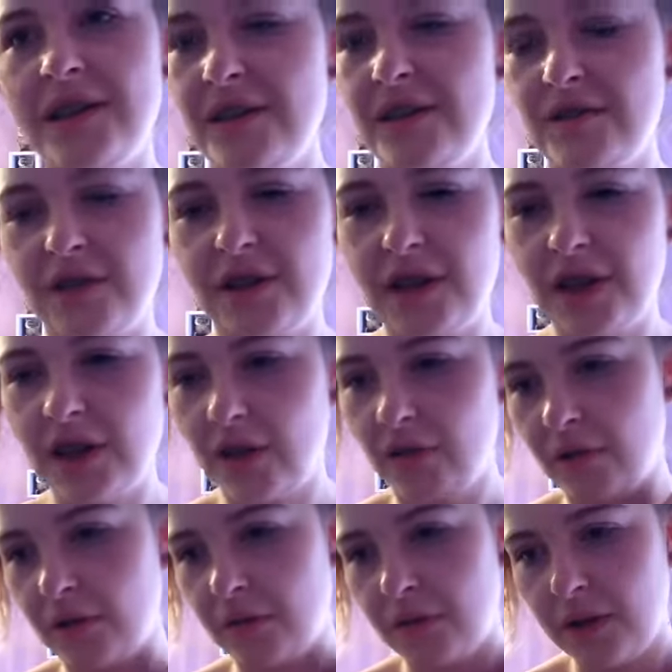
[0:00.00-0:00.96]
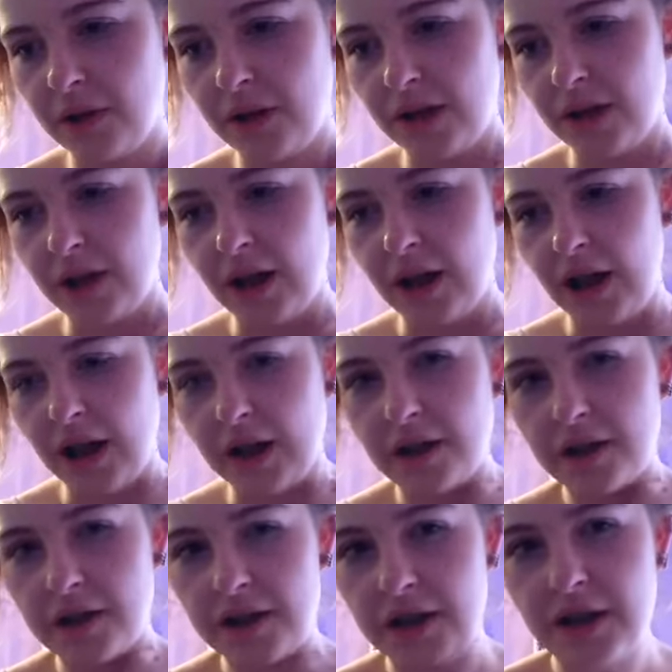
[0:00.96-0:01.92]
She's really cute though.
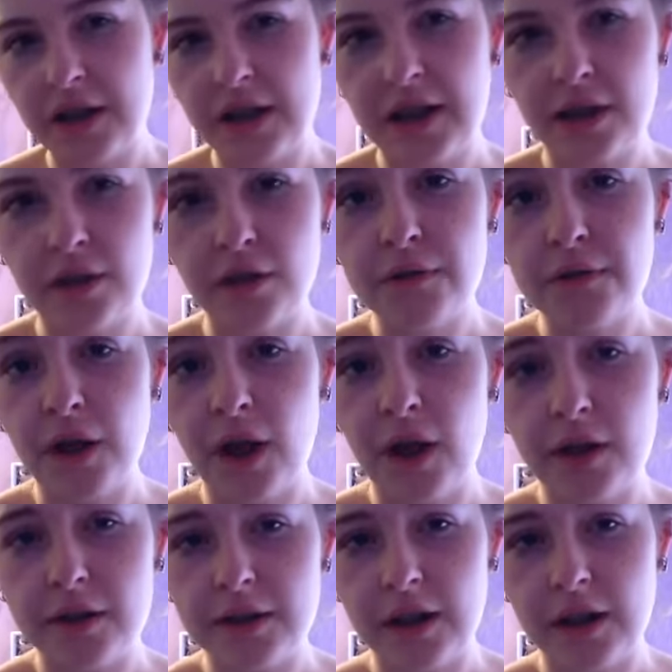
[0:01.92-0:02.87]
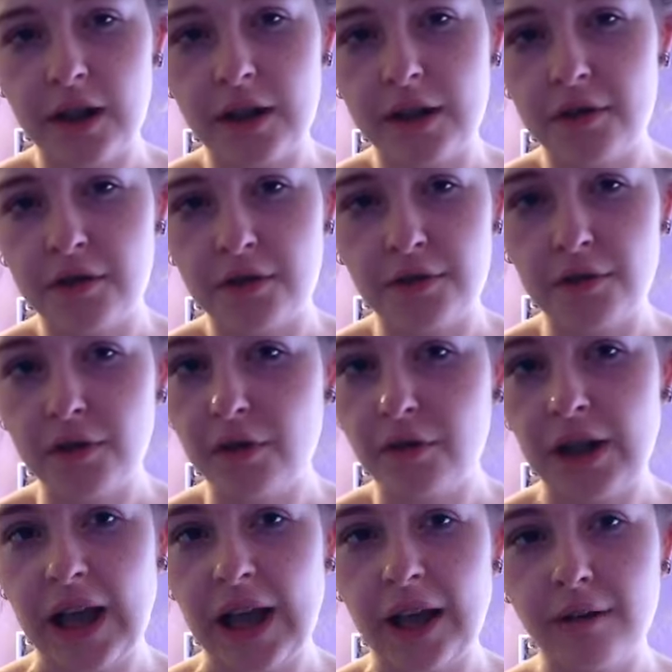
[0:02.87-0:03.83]
And she like loved art and I just thought,
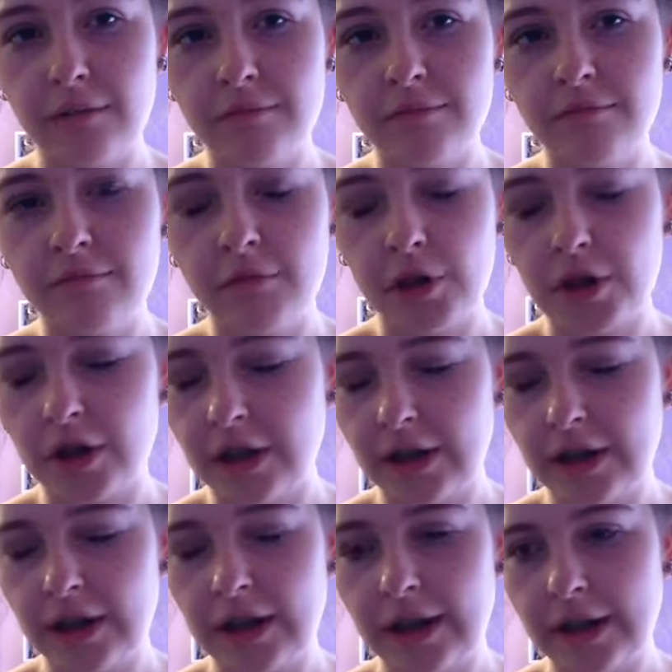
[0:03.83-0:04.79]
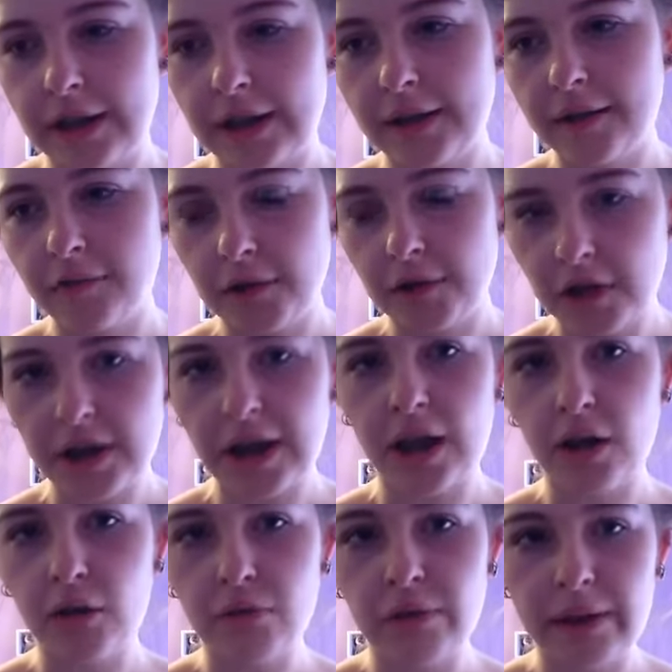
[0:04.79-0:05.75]
yeah, we're gonna click. We're gonna get
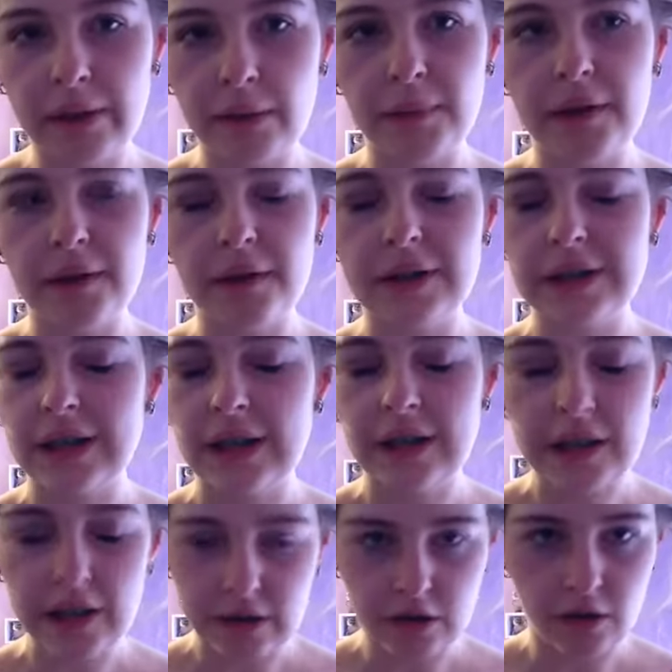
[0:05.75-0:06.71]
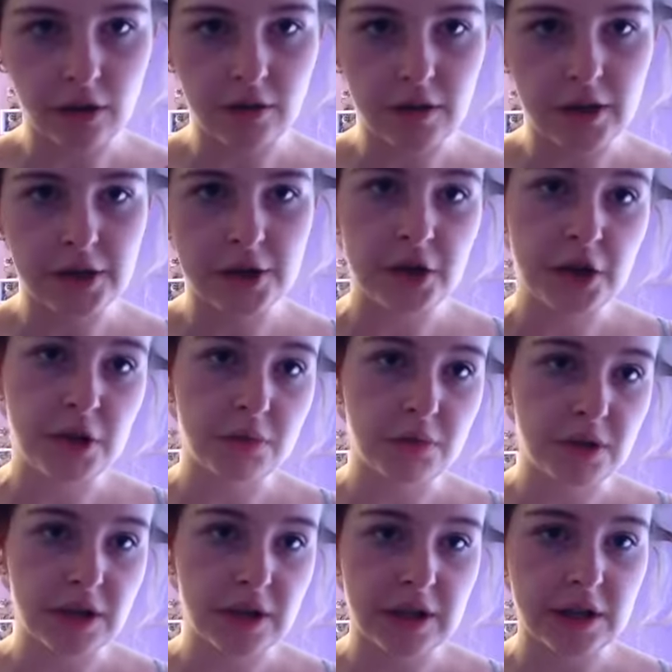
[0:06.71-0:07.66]
on really well because I like art and she
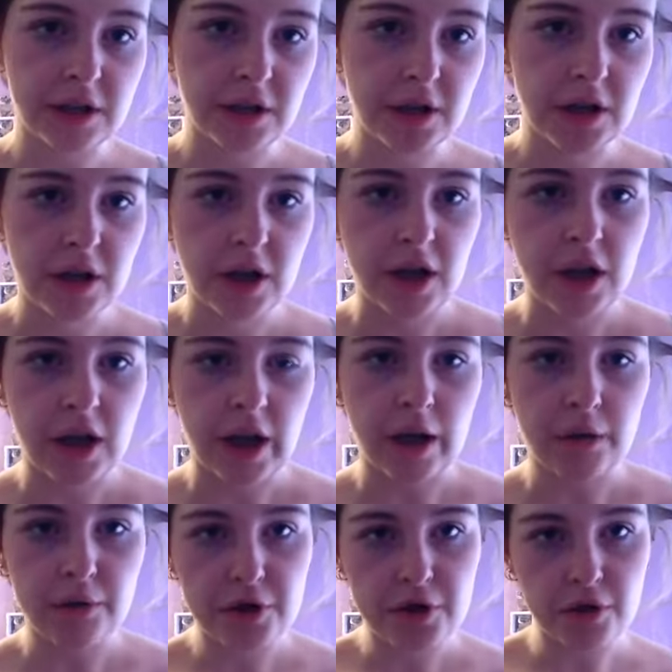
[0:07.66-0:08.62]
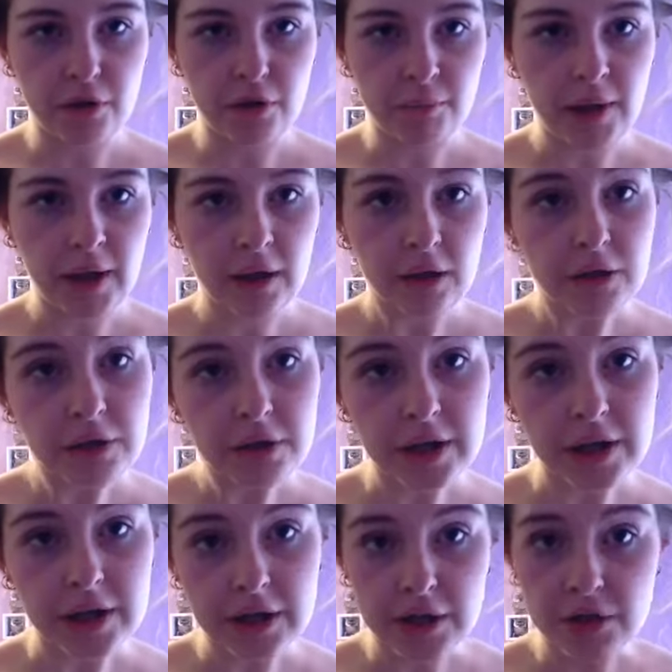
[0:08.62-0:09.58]
was like, I was showing my out to
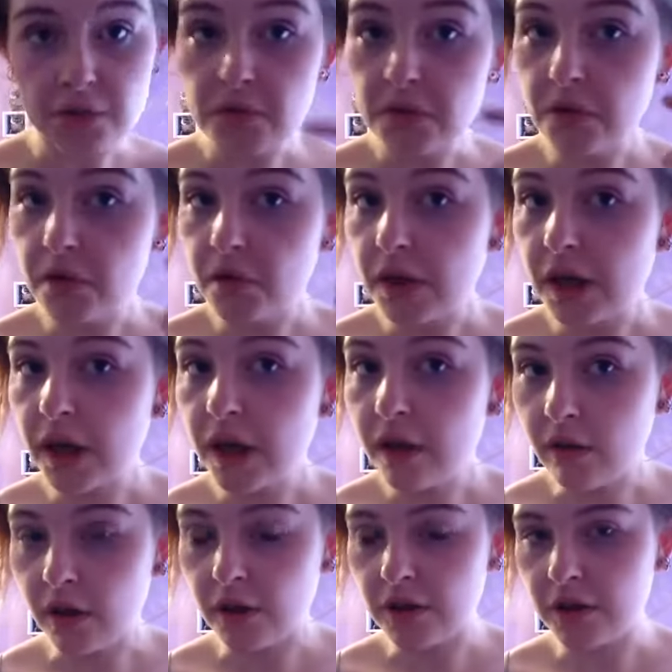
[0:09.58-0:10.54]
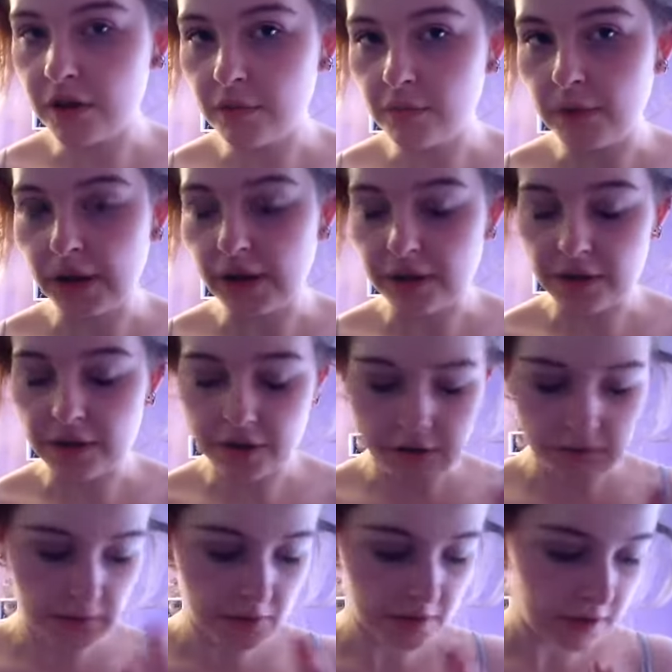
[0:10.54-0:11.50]
her and she was showing her out to me.
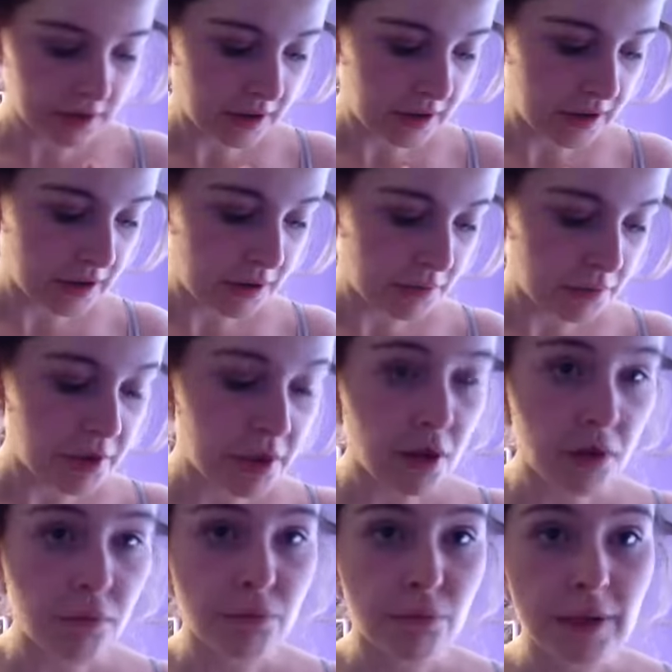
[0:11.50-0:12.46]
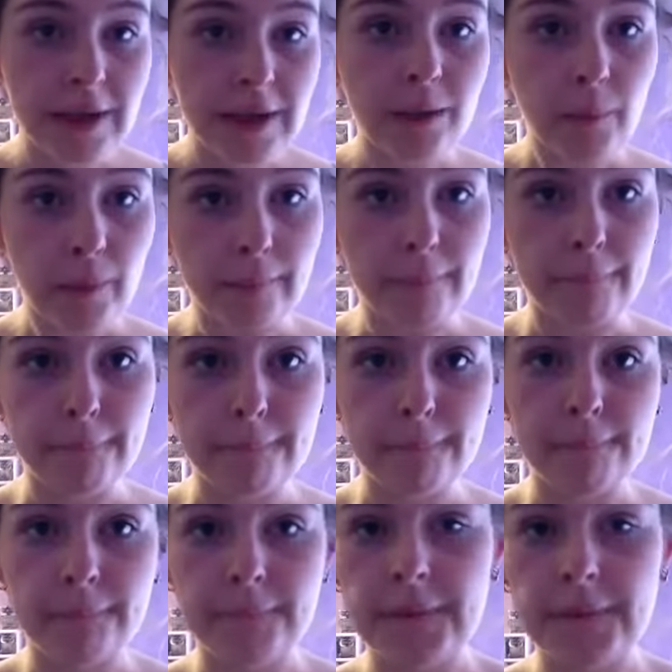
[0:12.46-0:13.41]
So we got on really well.
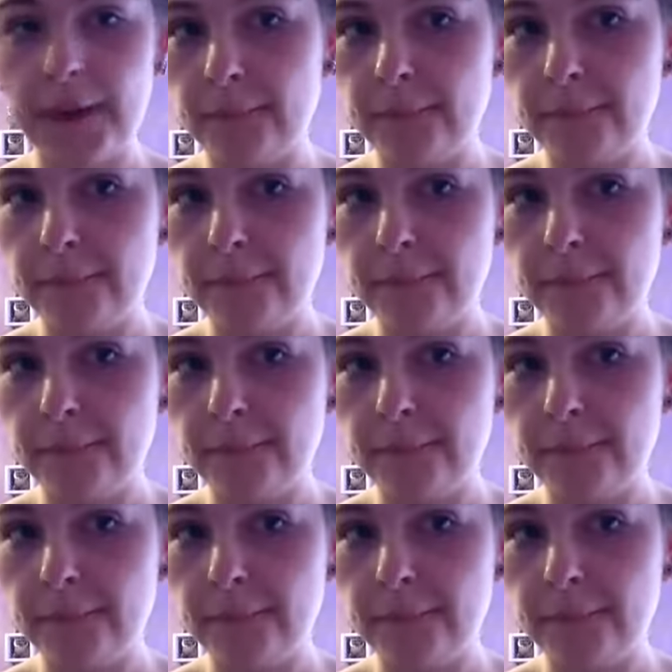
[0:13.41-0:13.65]
So